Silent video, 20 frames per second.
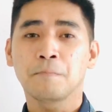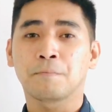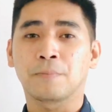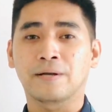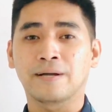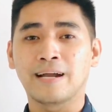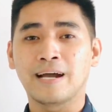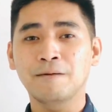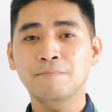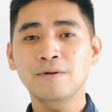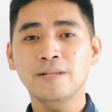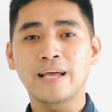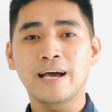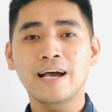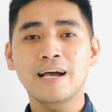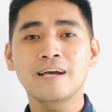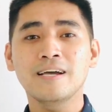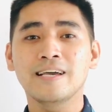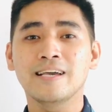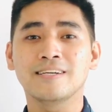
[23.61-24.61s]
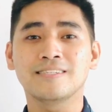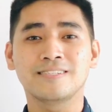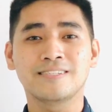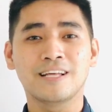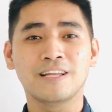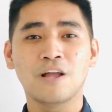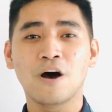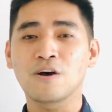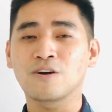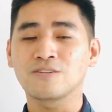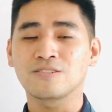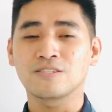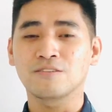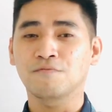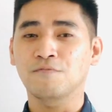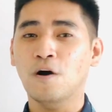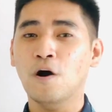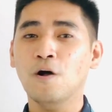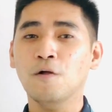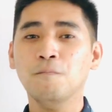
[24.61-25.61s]
Parabola is the locus
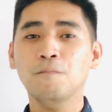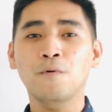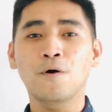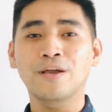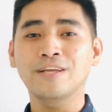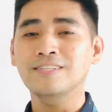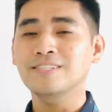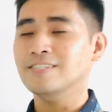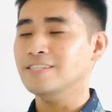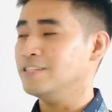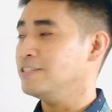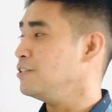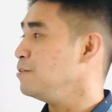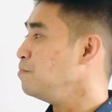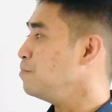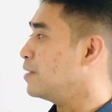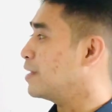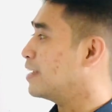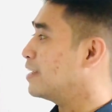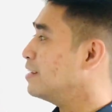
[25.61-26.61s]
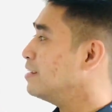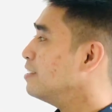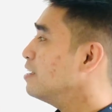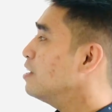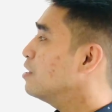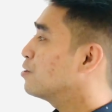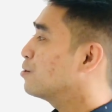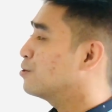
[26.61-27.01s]
of all points in the plane